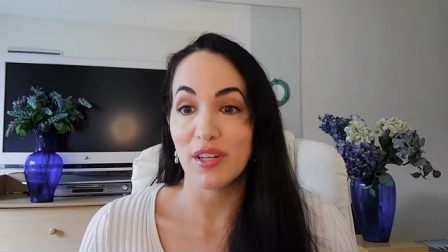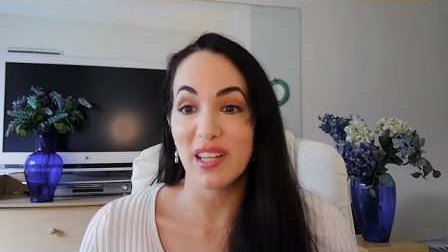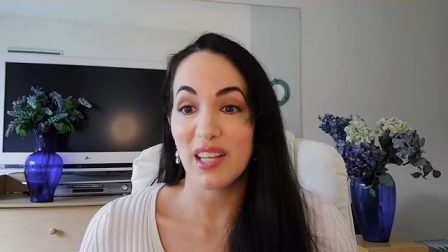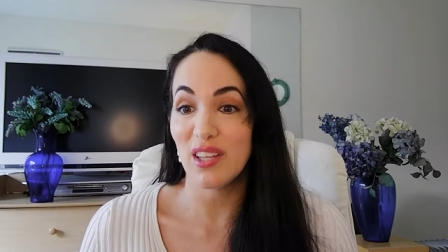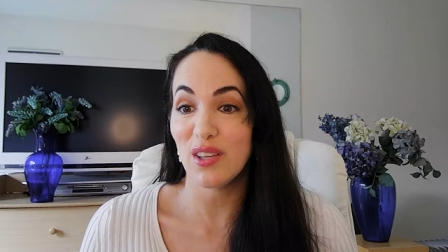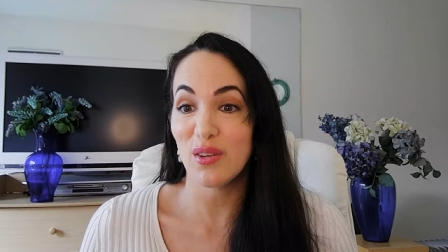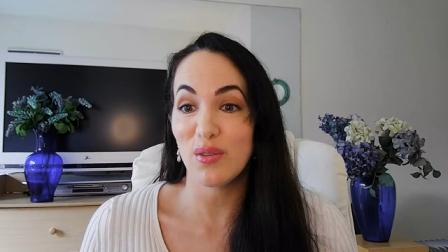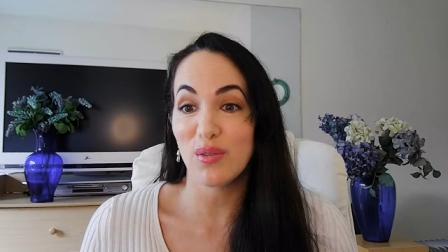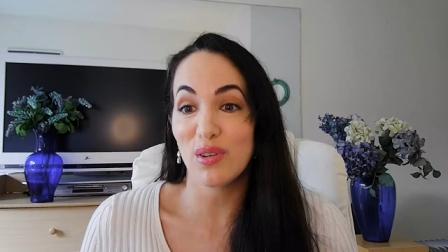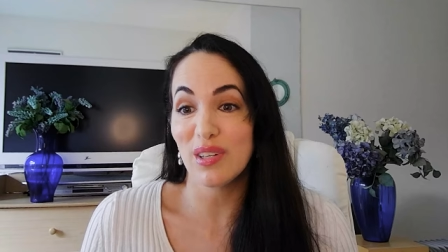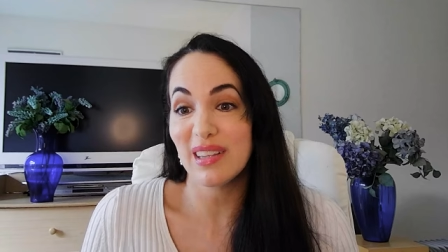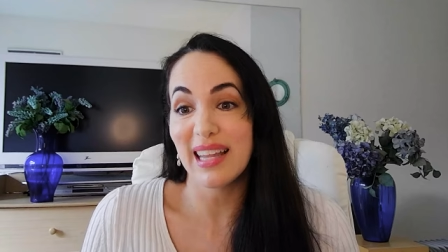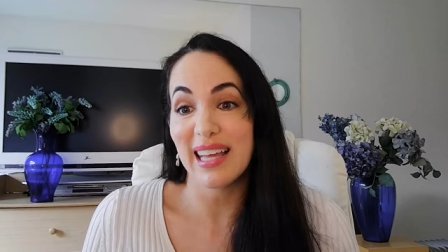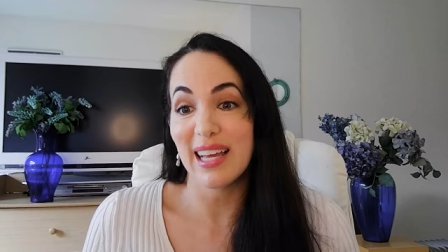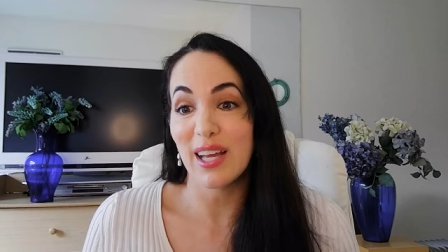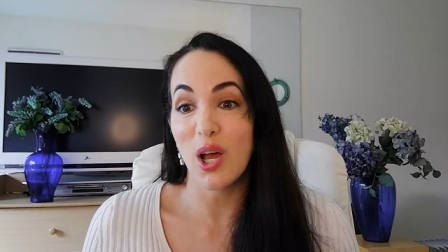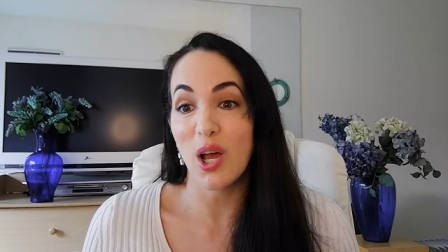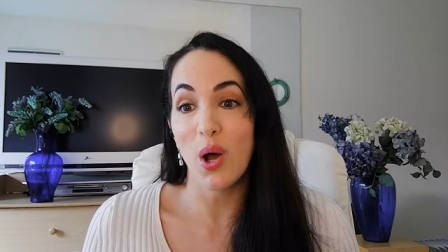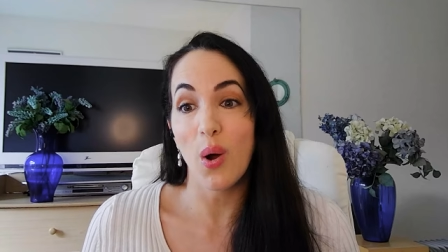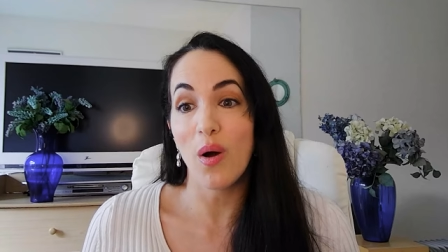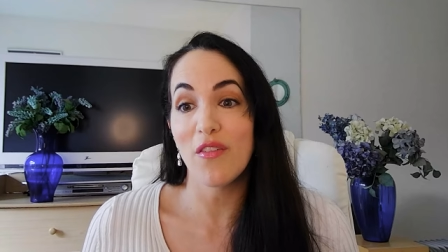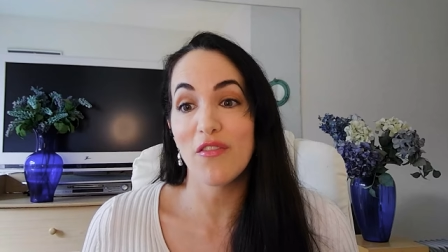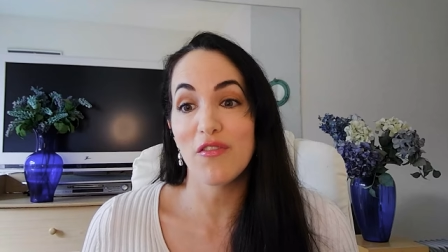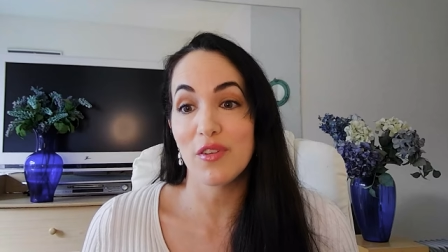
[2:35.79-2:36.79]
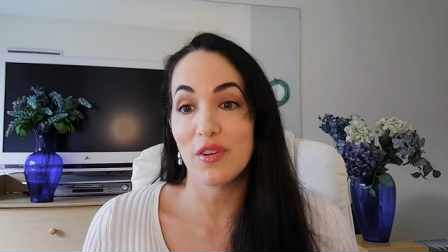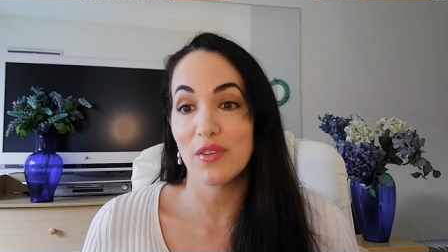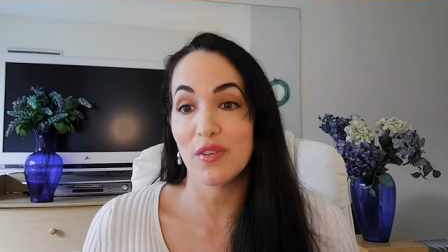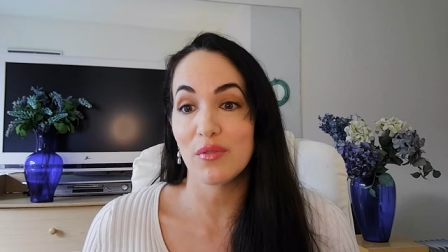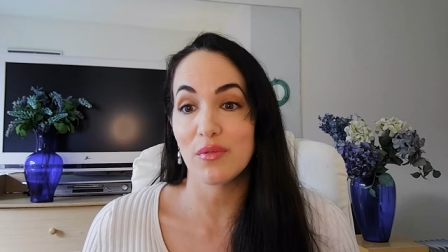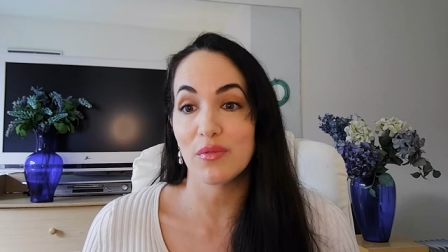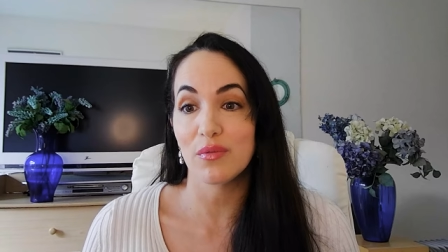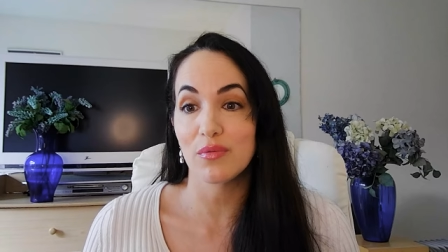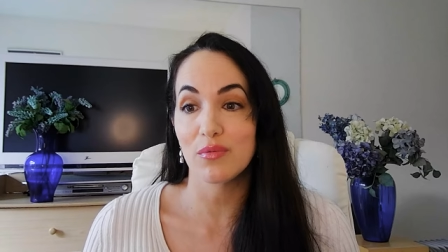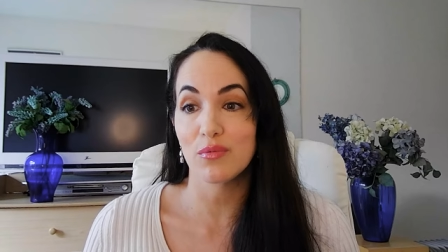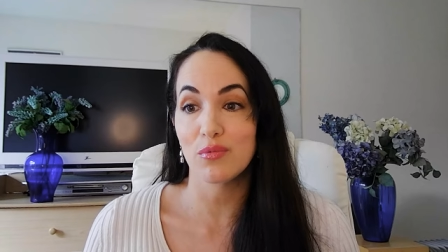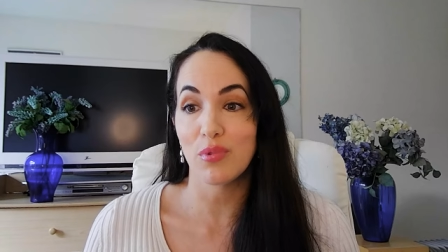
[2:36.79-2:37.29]
that you can let go of and
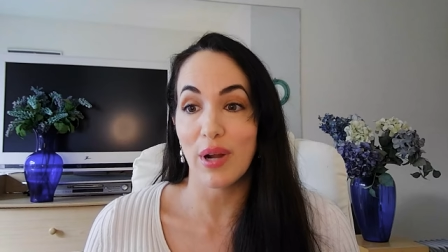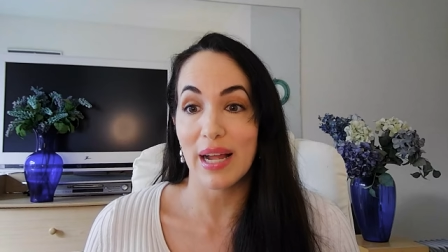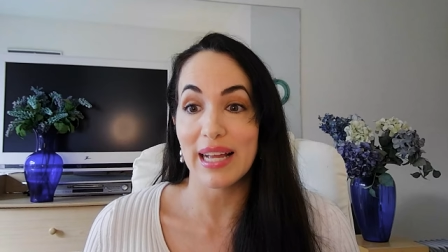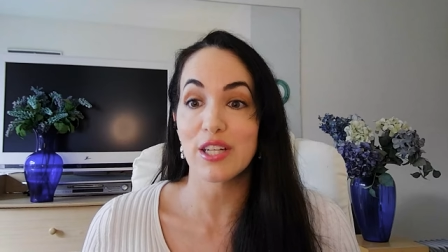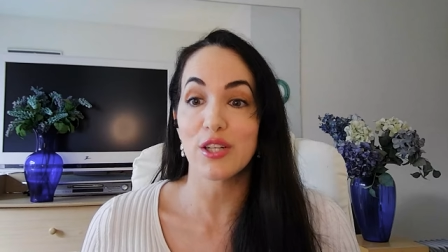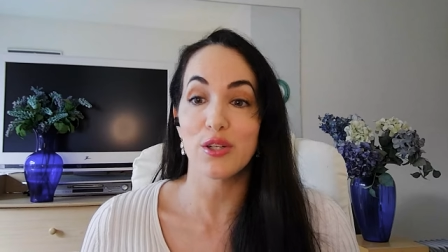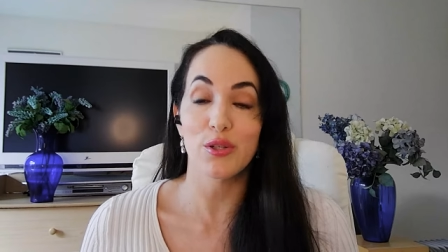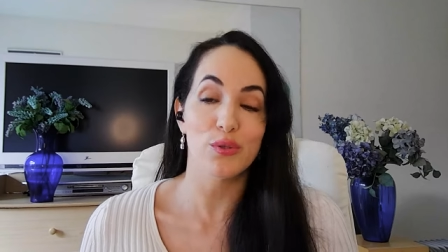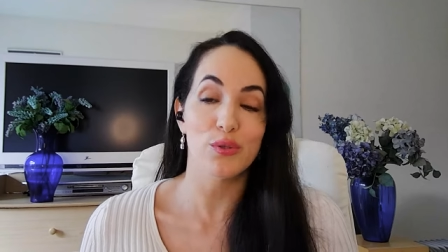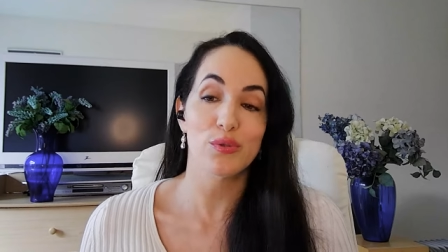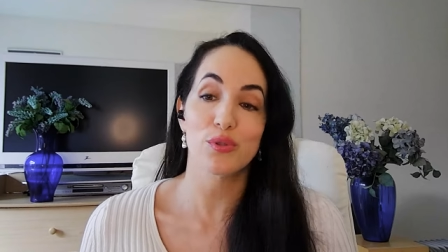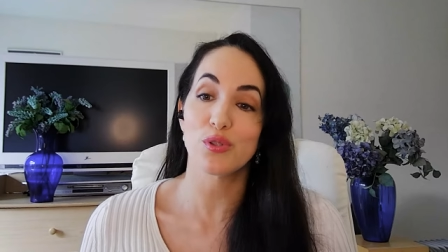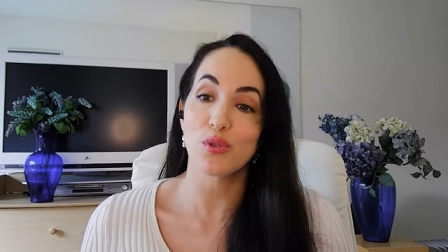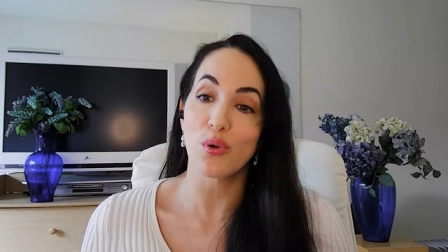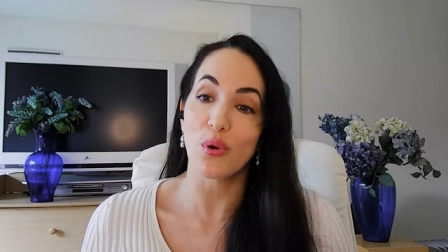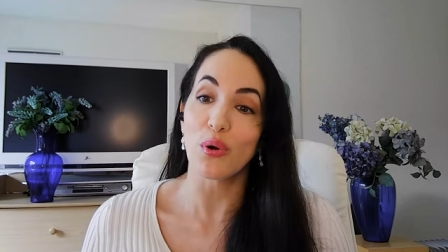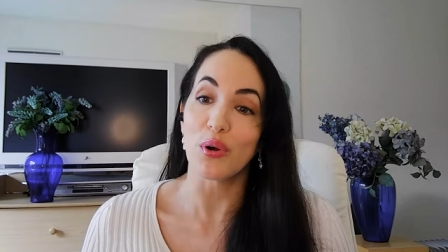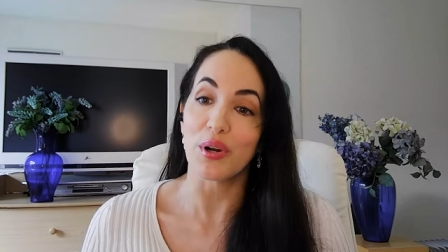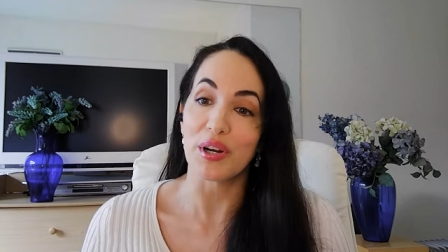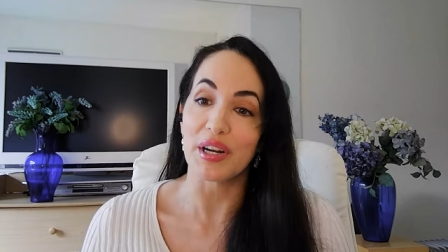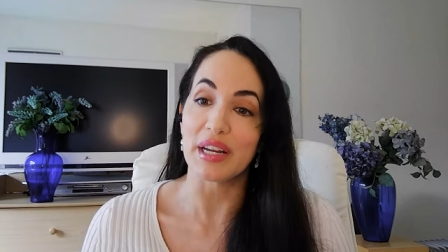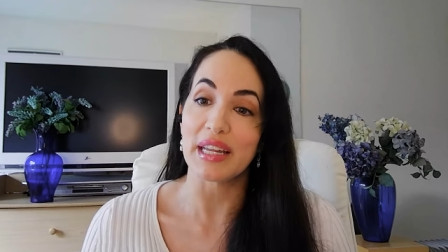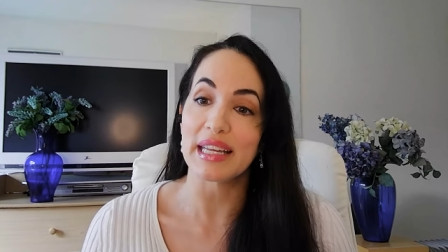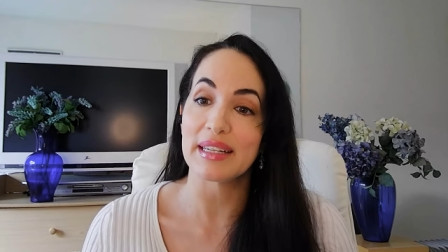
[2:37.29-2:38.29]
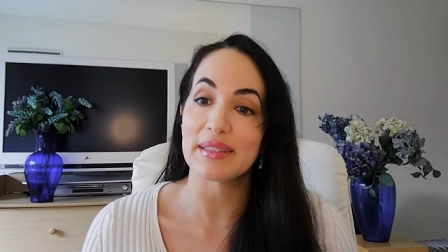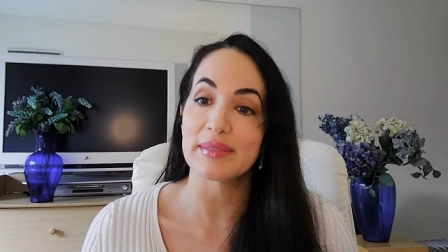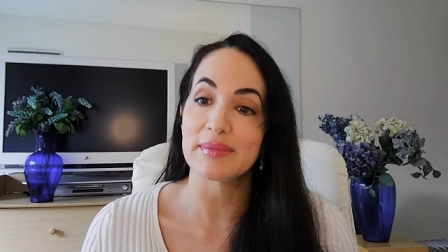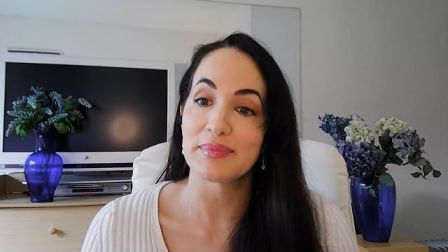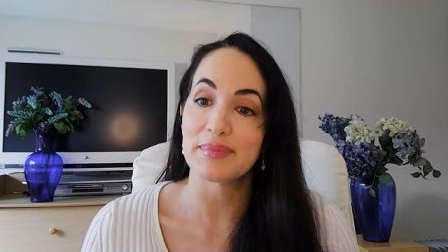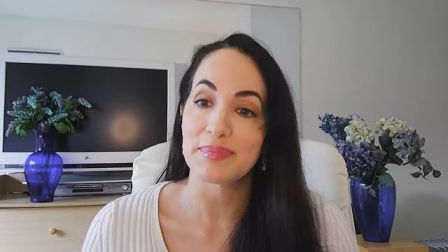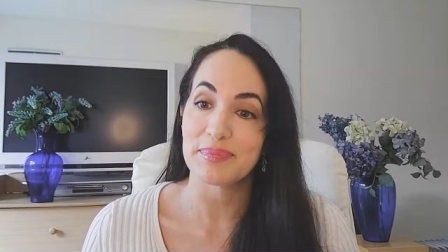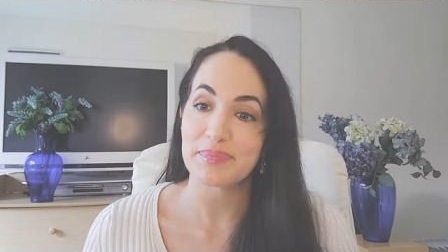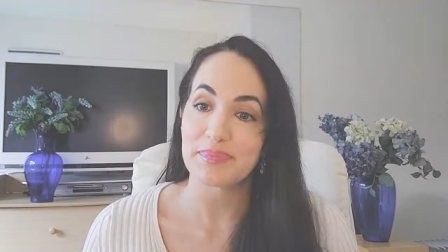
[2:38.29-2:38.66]
write a new story.